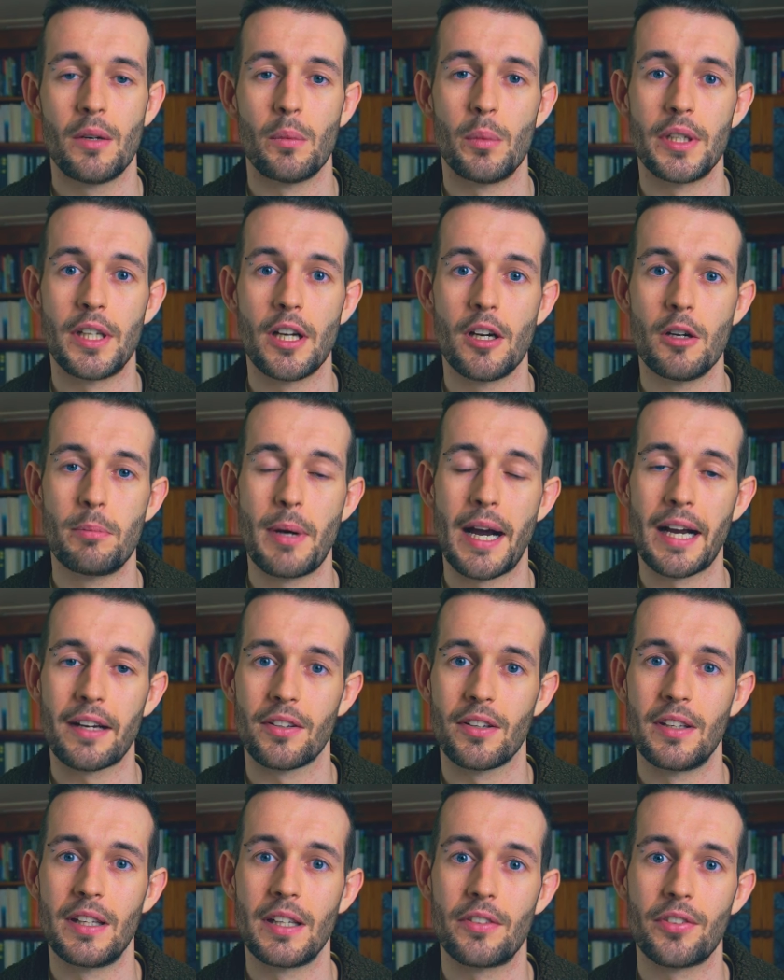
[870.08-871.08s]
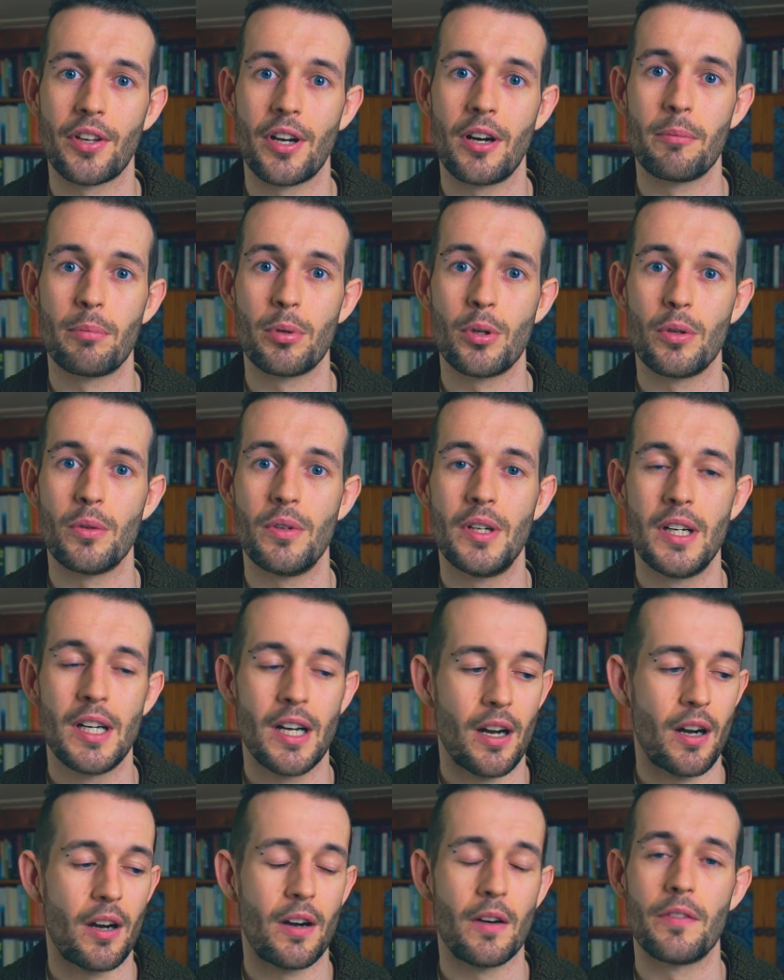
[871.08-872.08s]
We go back to the example
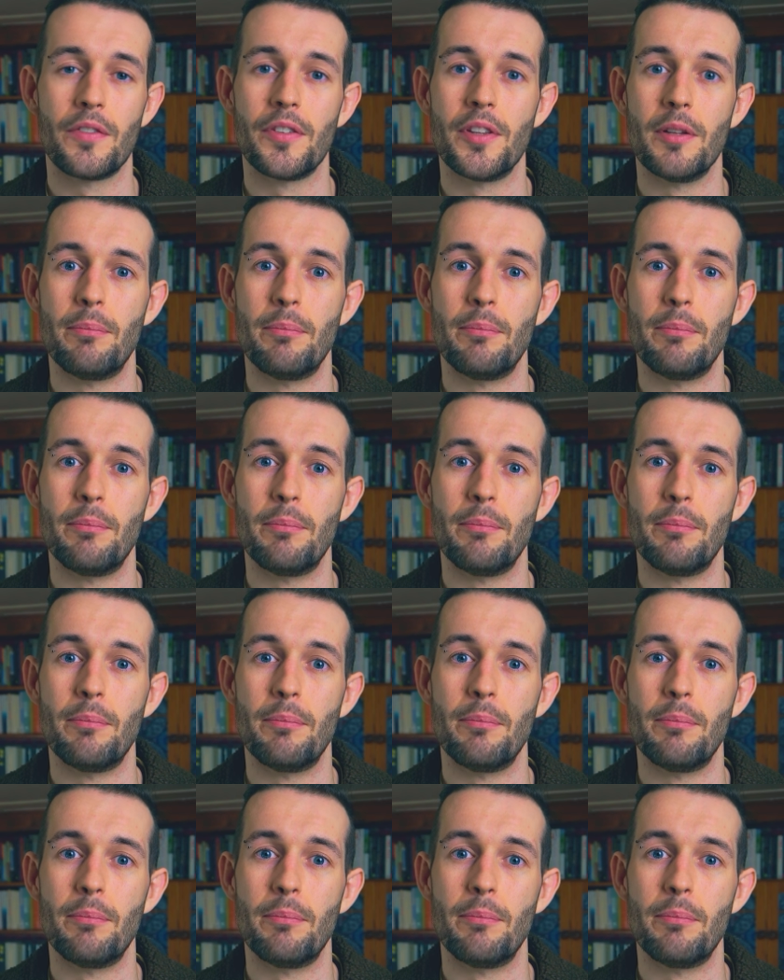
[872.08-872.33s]
of